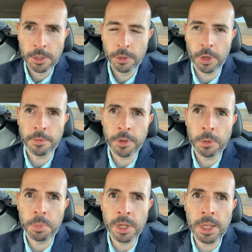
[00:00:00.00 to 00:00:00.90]
So if you
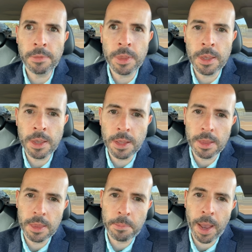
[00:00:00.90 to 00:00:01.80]
believe in the
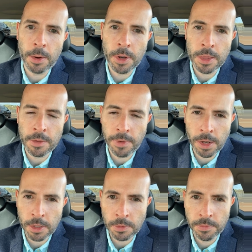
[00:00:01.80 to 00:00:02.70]
power and the
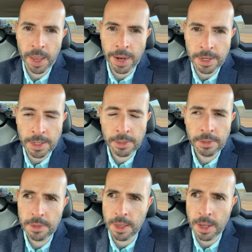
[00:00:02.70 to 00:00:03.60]
value of
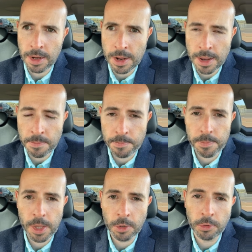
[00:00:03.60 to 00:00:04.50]
kindness, then
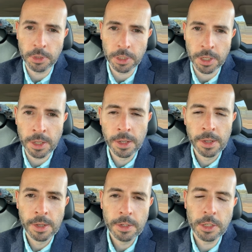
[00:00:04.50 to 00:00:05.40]
encourage you to
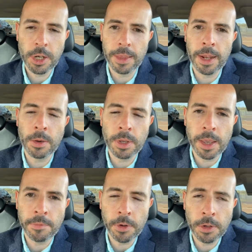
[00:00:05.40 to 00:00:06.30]
to check that out and
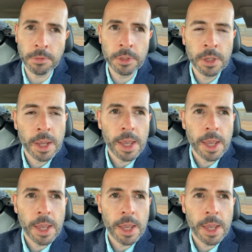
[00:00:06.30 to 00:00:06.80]
get involved.